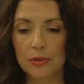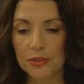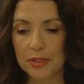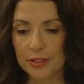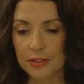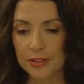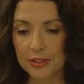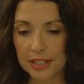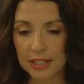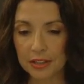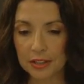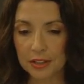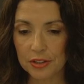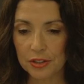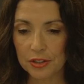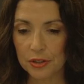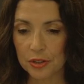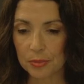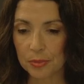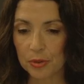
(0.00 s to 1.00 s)
since English
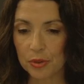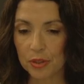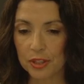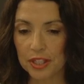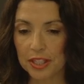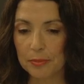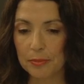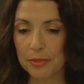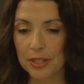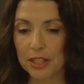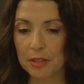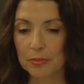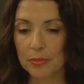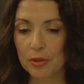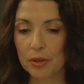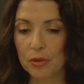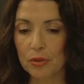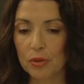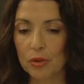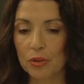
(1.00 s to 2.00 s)
is a pretty big
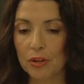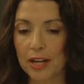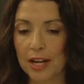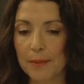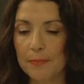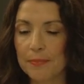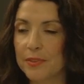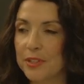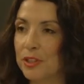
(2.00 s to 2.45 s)
program,